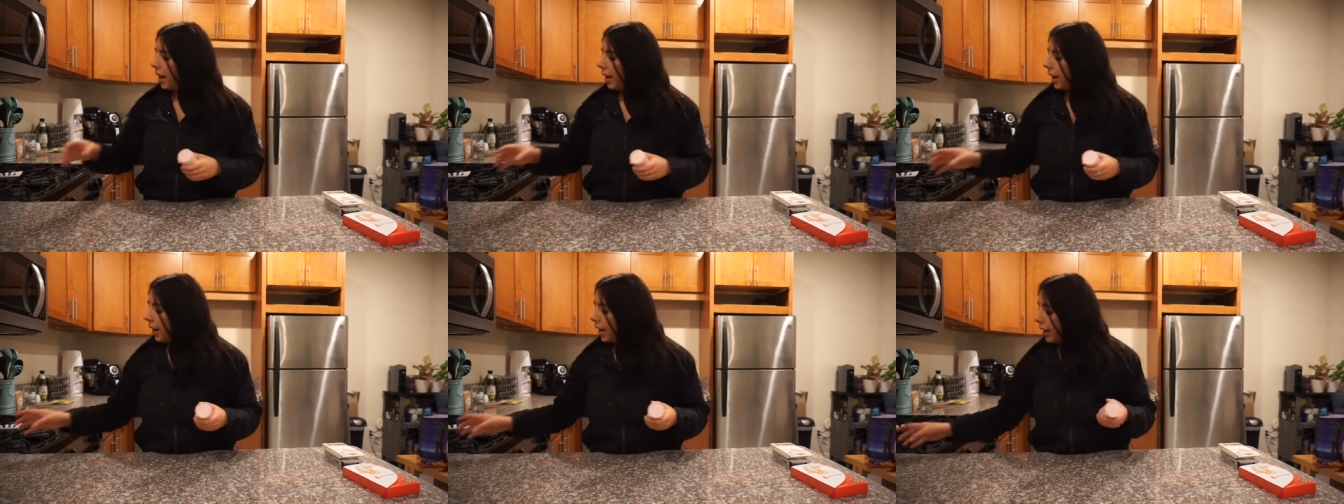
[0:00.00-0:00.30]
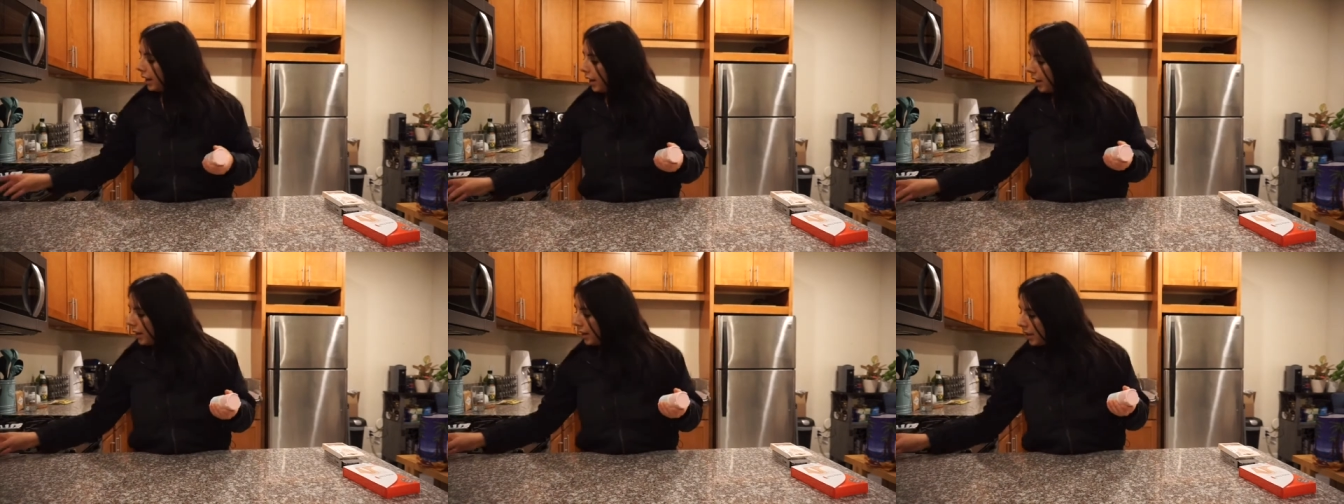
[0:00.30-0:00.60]

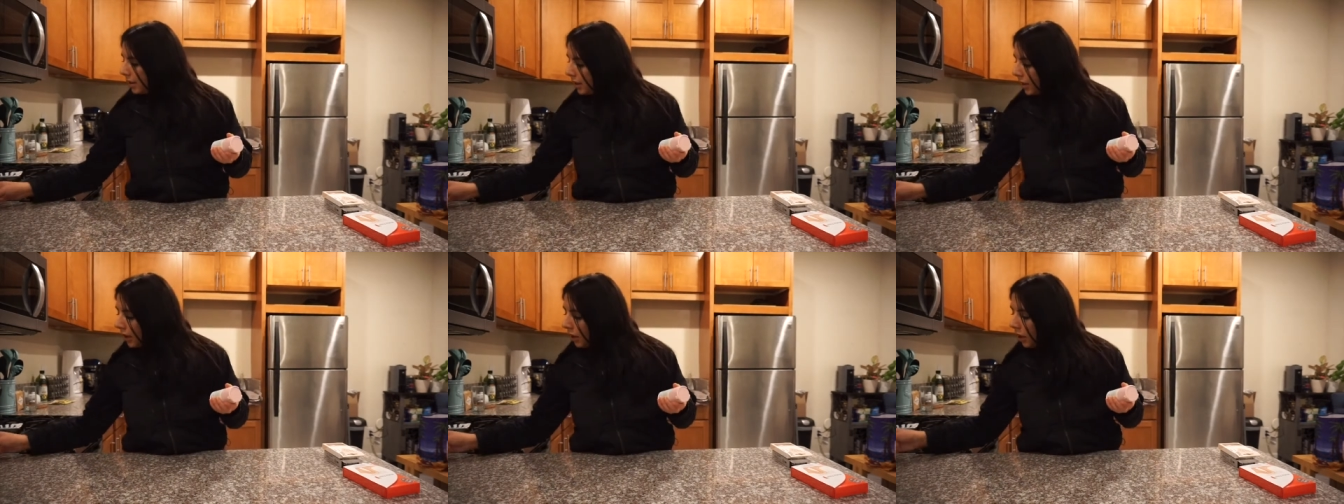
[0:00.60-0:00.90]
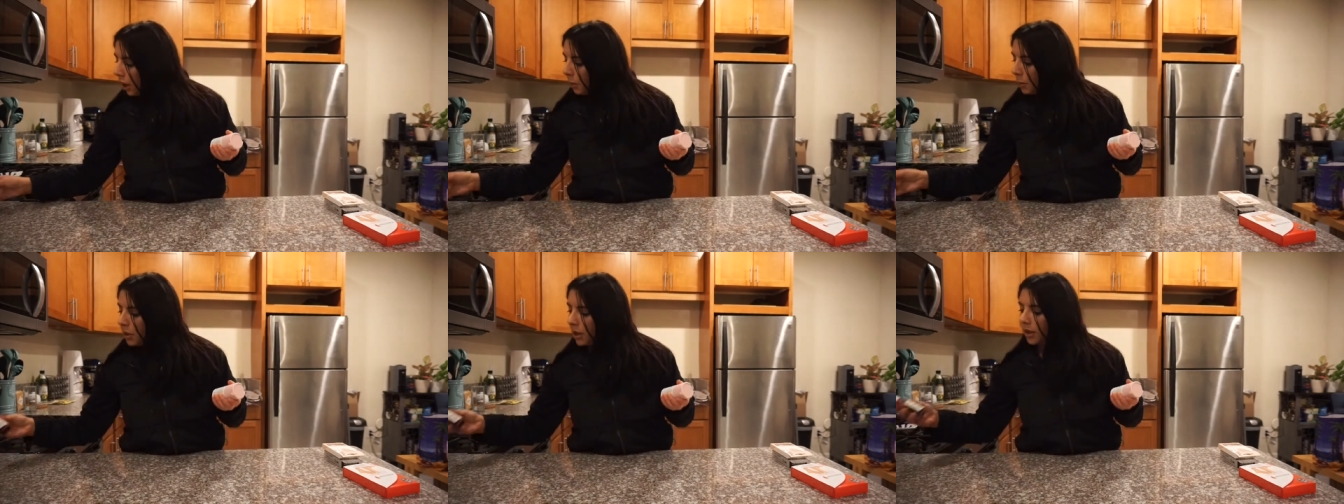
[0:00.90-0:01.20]
and an
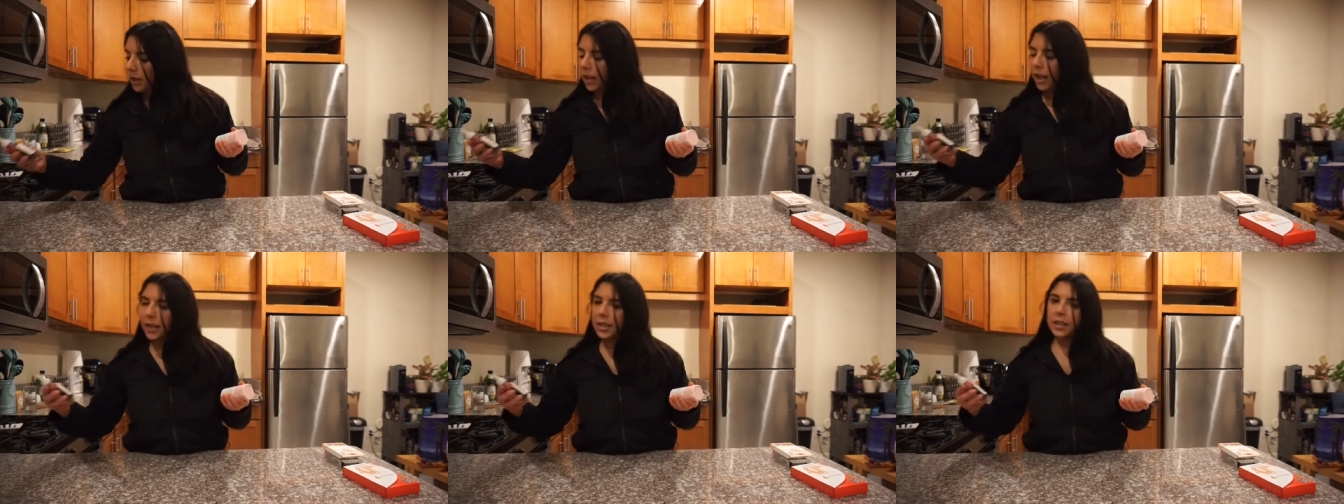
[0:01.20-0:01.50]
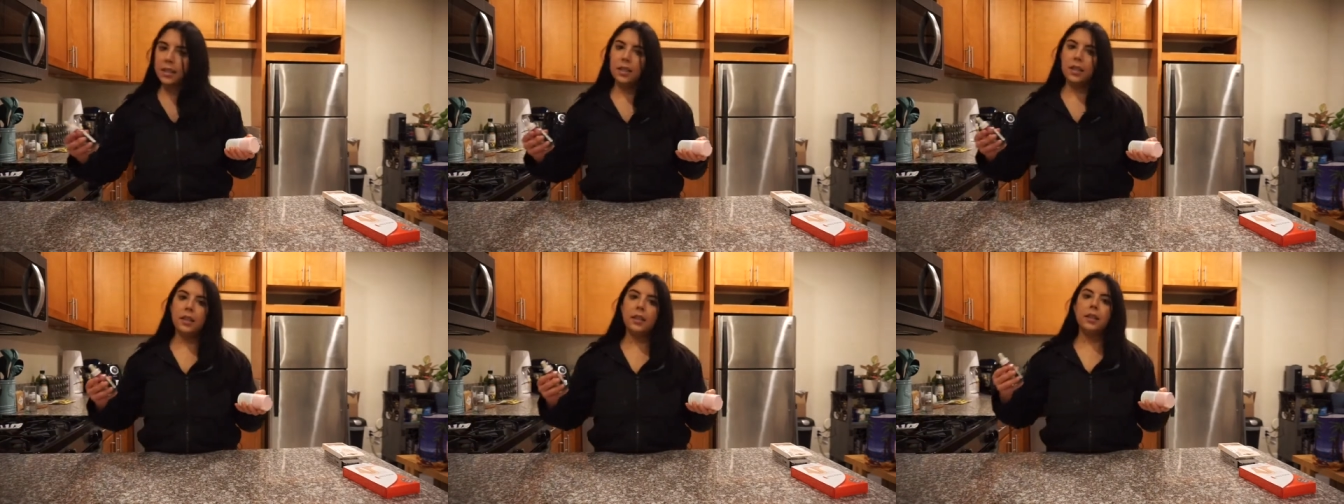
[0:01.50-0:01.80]
option
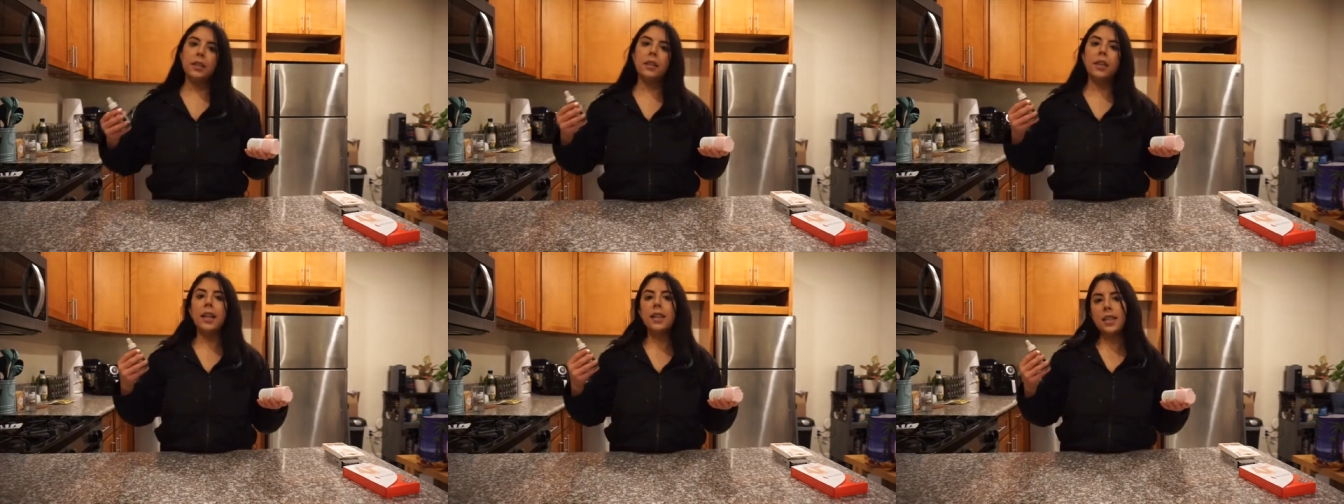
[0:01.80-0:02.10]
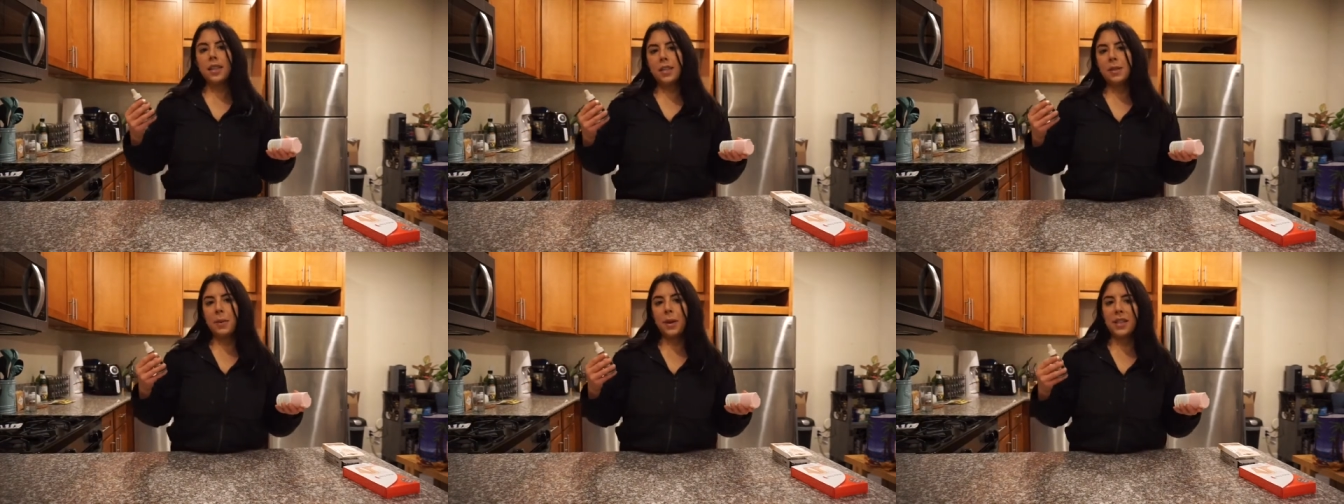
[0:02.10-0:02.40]
that's
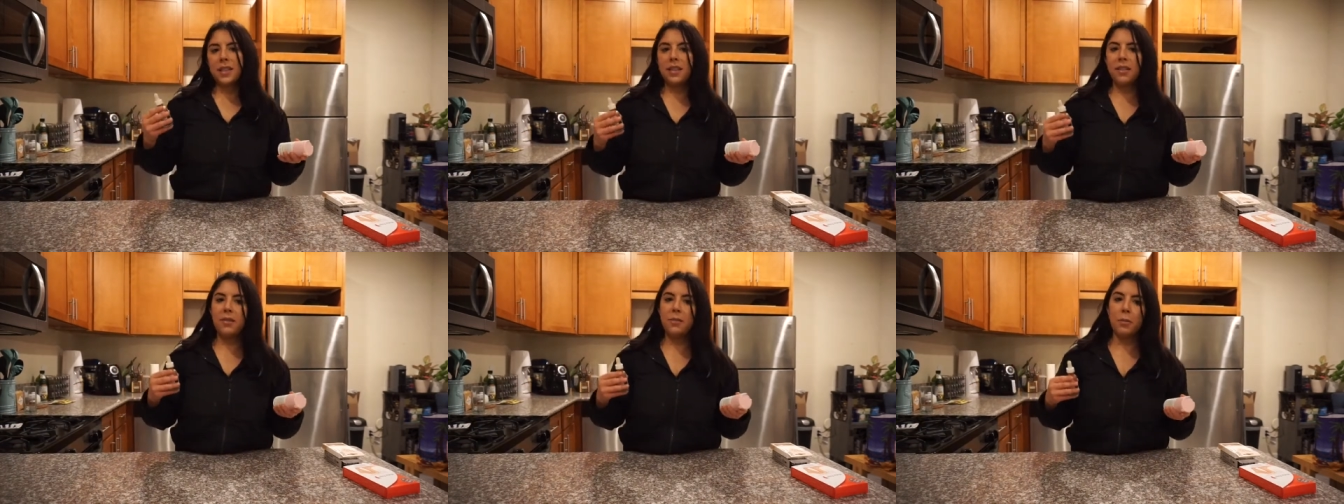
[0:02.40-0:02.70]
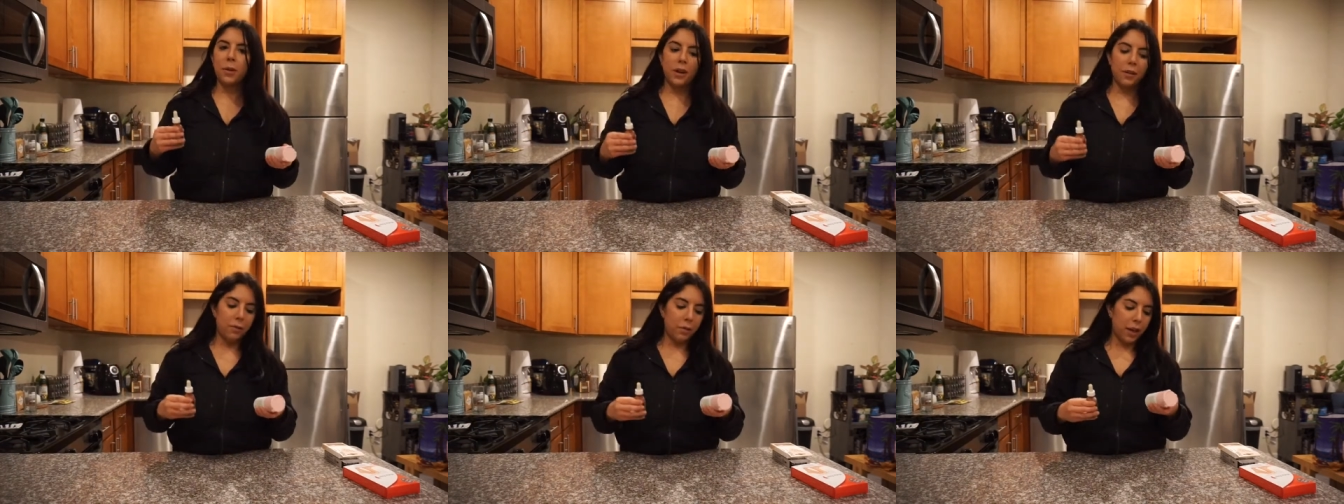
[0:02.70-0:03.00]
less expensive,
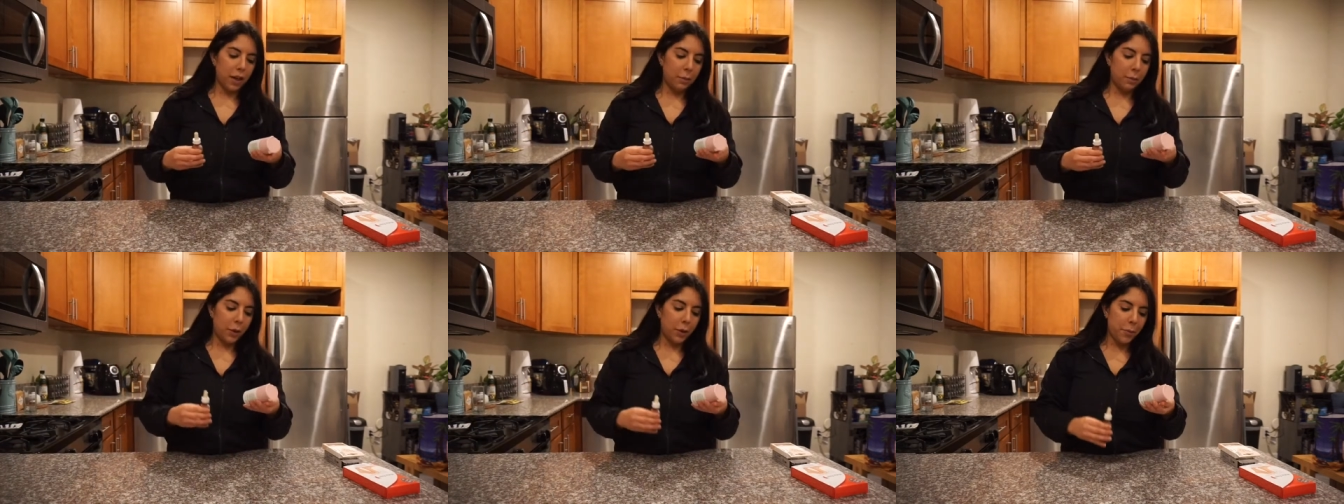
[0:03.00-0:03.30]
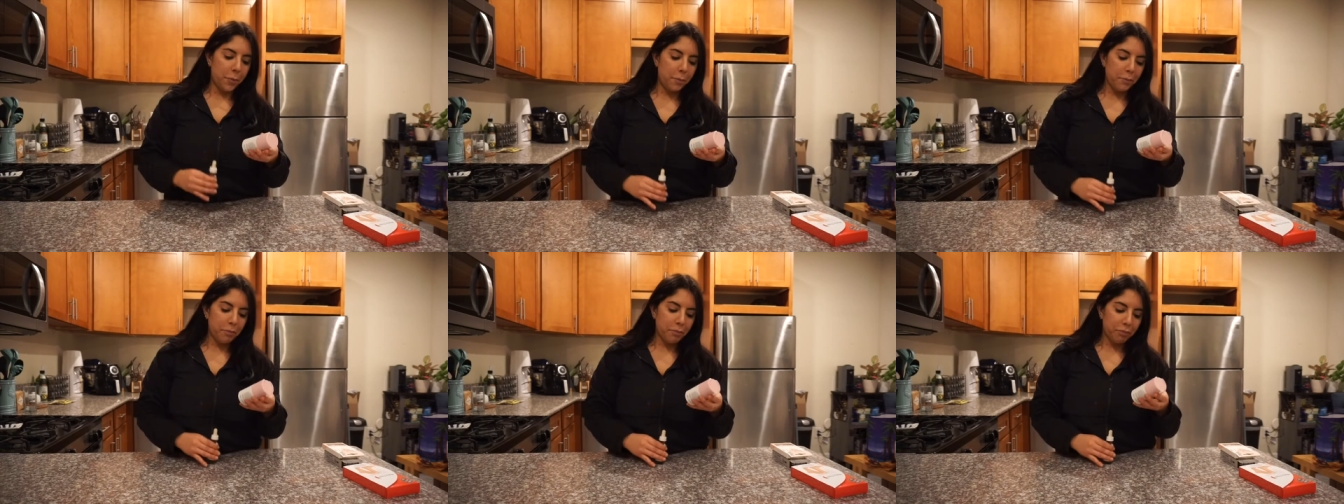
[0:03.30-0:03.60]
more
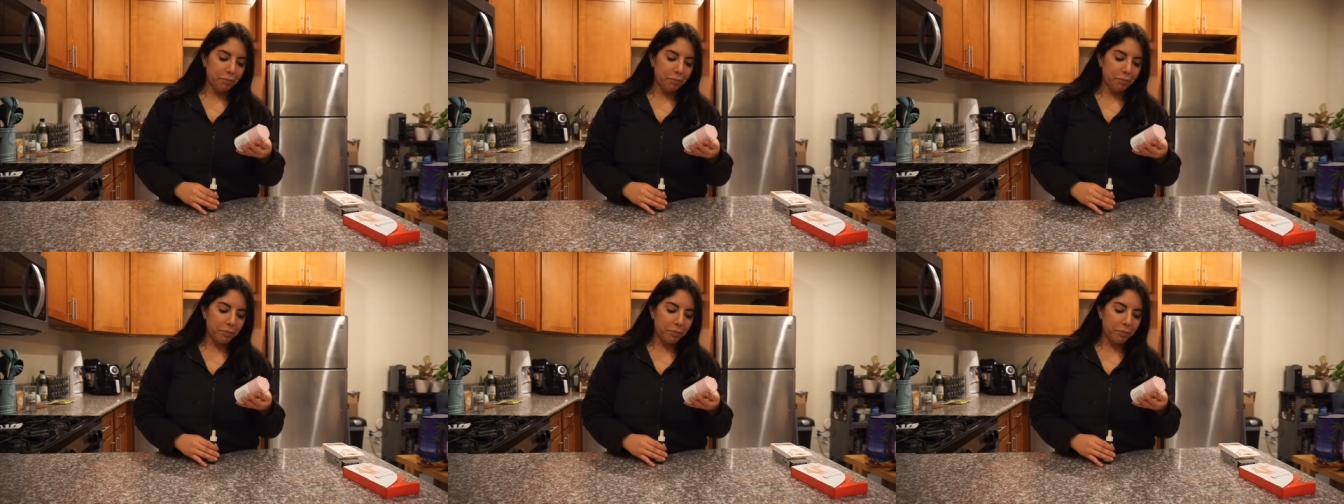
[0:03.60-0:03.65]
affordable.